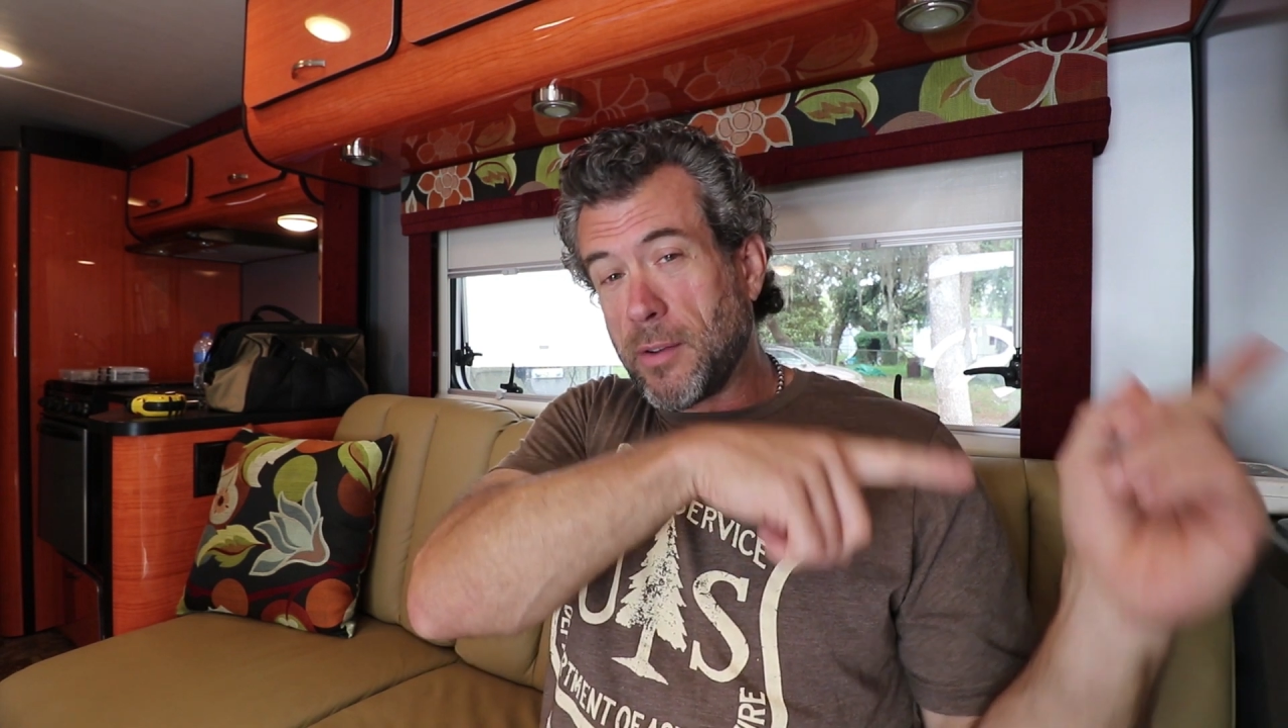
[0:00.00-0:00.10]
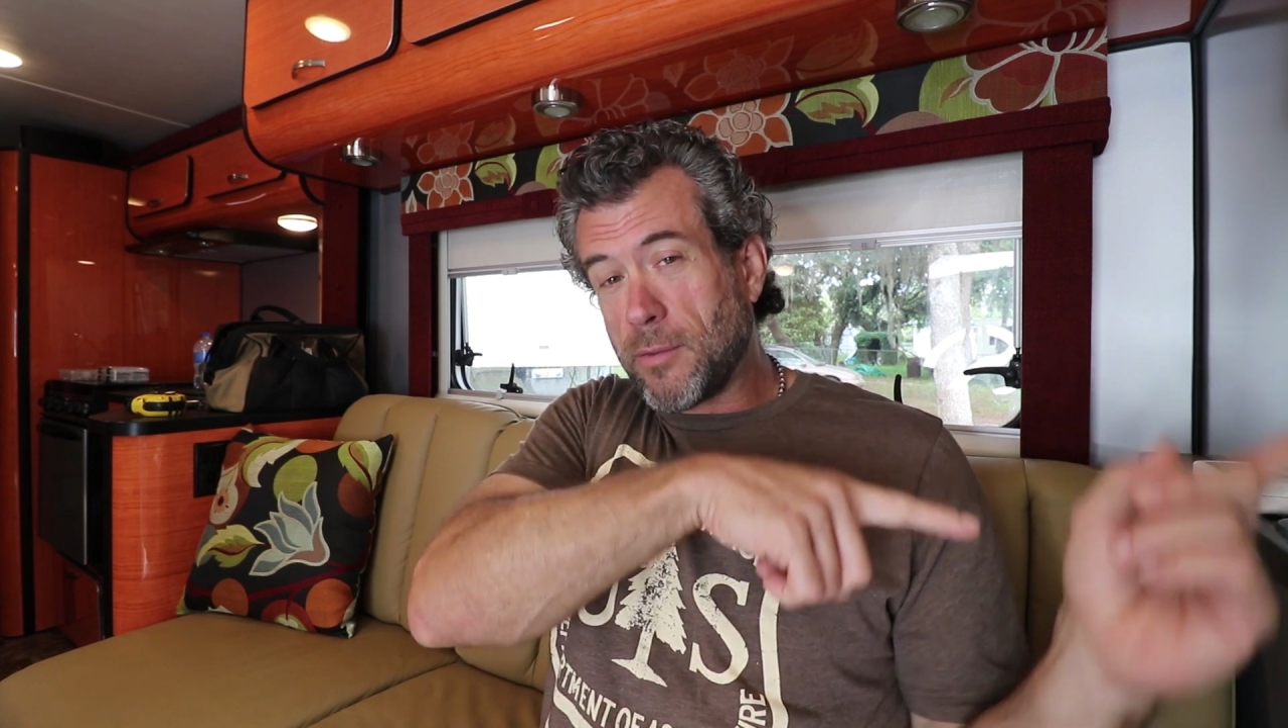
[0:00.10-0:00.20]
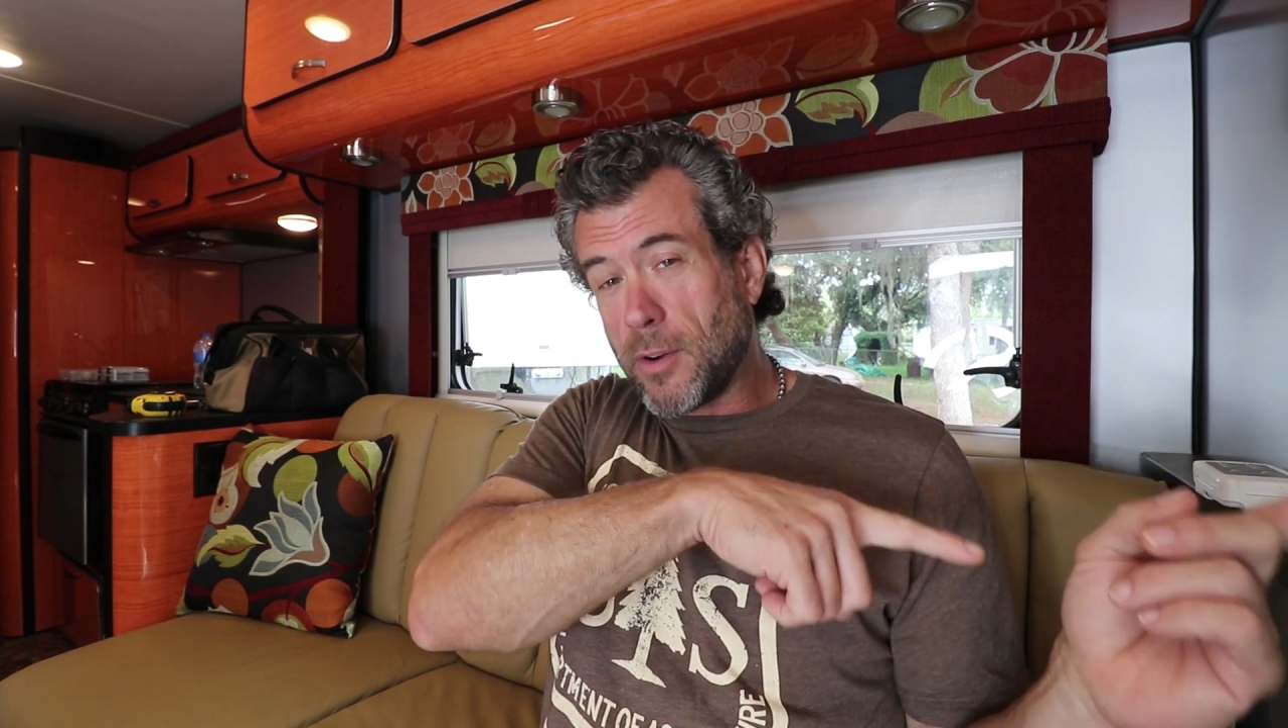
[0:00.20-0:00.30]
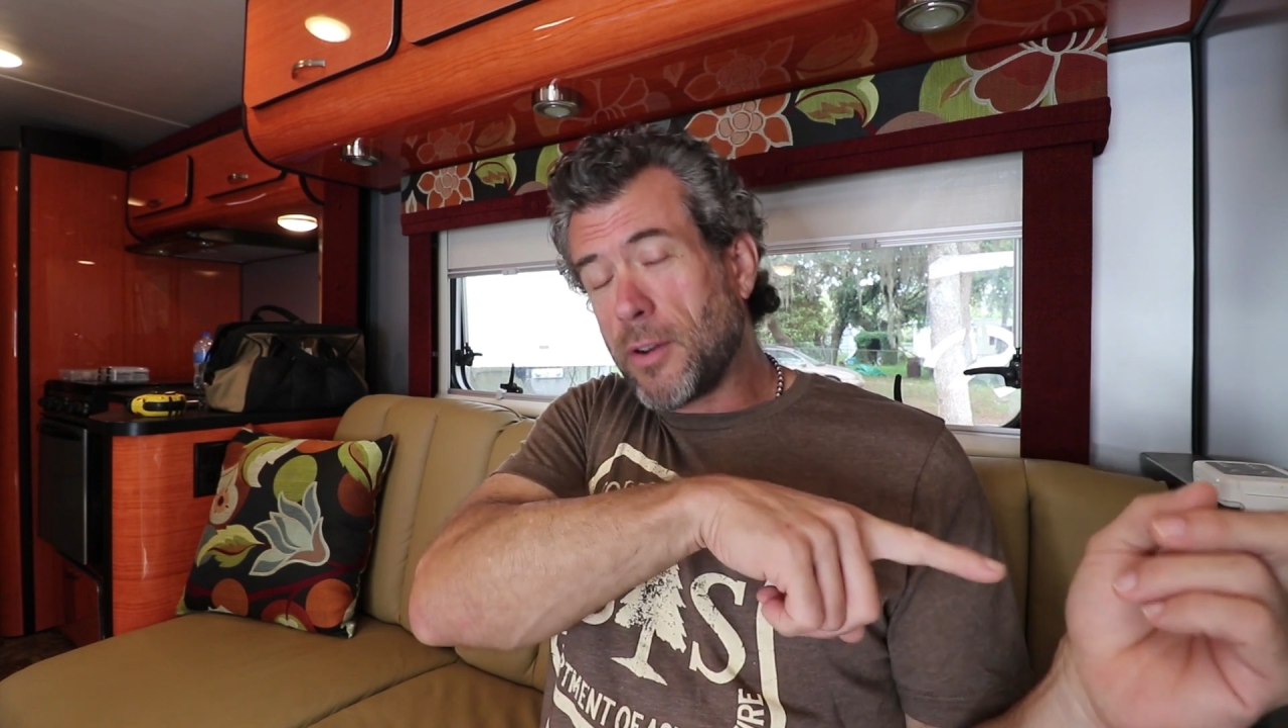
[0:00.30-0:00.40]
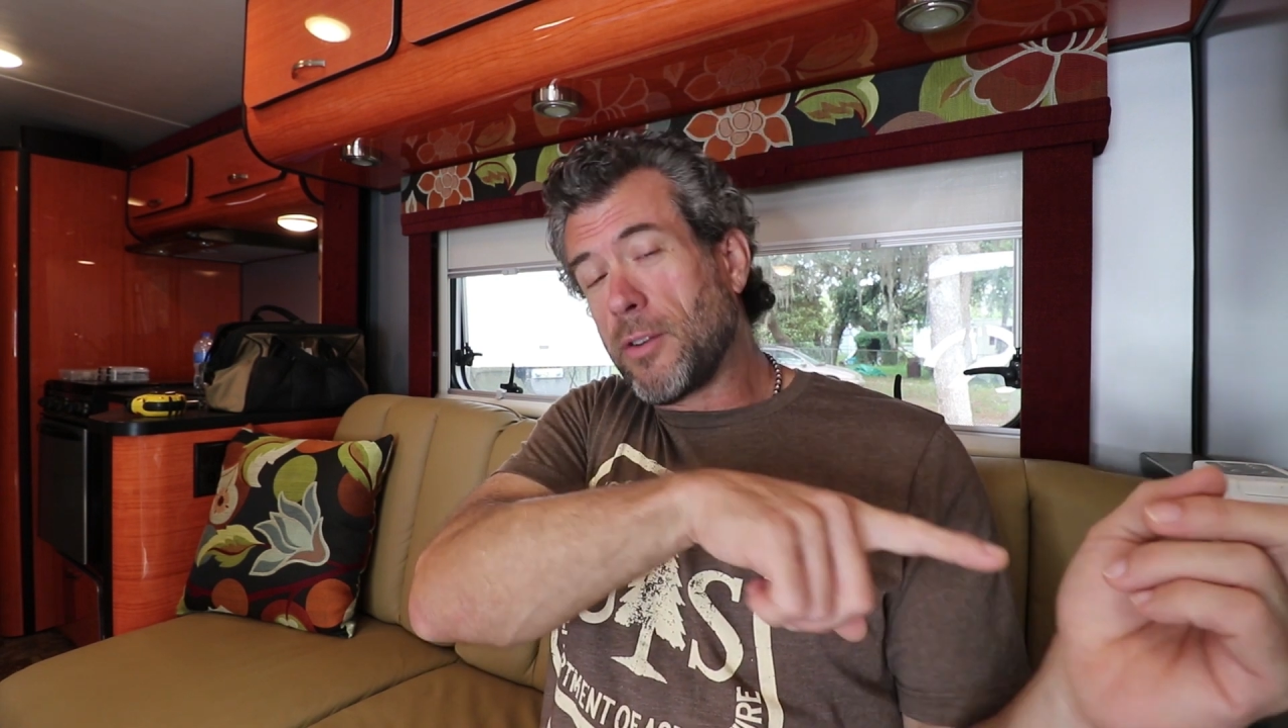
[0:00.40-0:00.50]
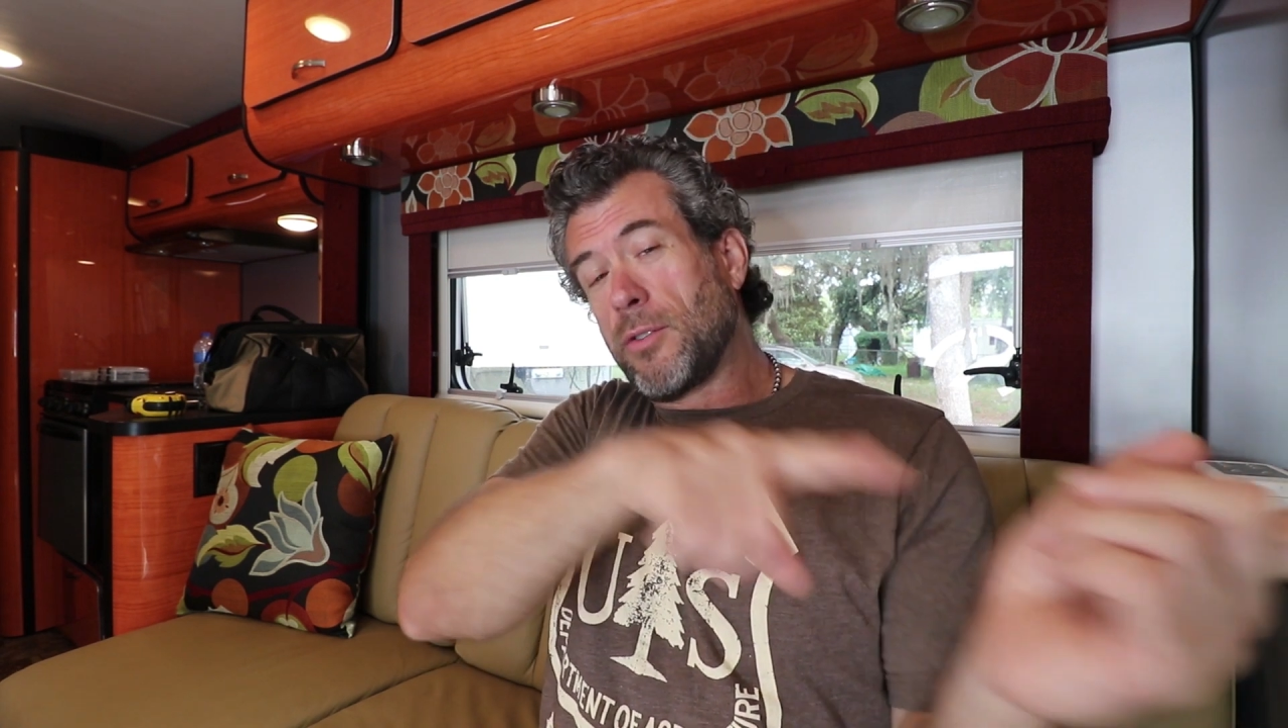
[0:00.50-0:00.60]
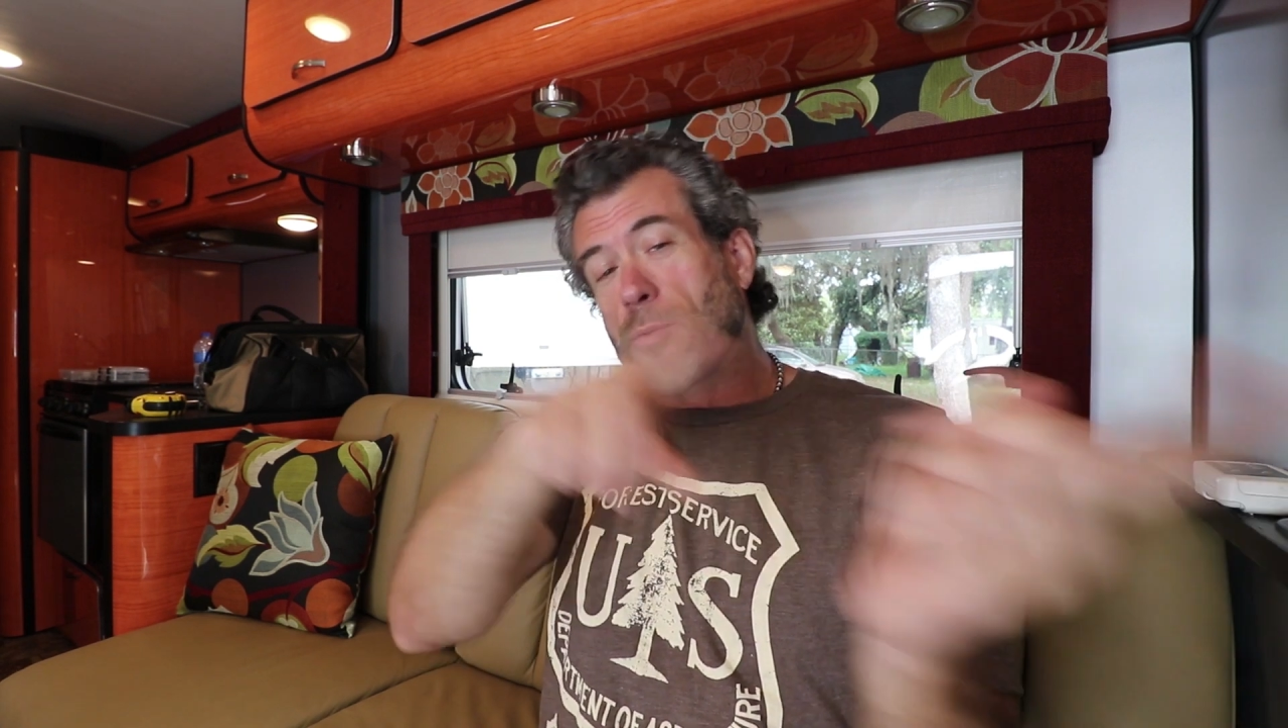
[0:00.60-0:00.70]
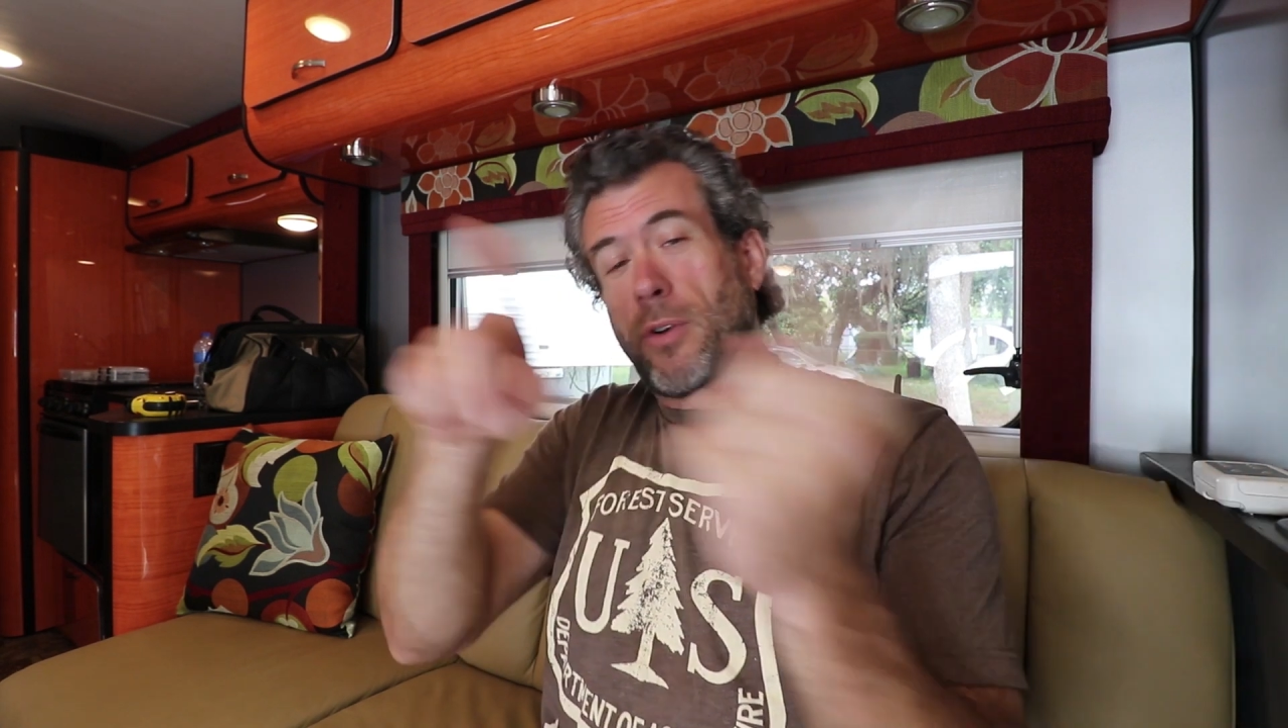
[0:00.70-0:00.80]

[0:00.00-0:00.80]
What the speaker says: the inverter you